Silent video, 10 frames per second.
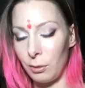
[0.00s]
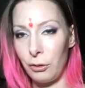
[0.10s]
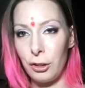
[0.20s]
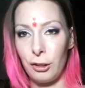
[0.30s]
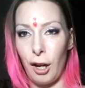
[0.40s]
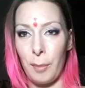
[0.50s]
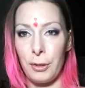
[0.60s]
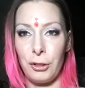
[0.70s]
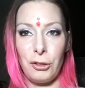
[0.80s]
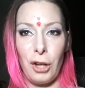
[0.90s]
this
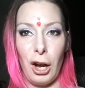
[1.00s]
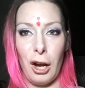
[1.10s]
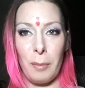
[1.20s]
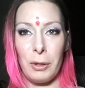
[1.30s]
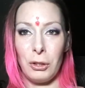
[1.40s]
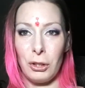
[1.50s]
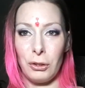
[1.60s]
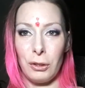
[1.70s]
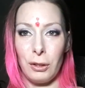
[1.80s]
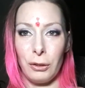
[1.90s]
happened and that happened and
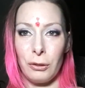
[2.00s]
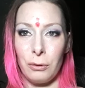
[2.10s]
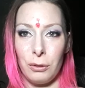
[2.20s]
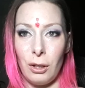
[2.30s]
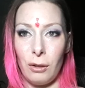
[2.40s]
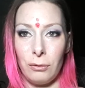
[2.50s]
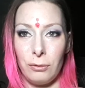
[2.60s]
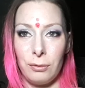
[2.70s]
then I closed off.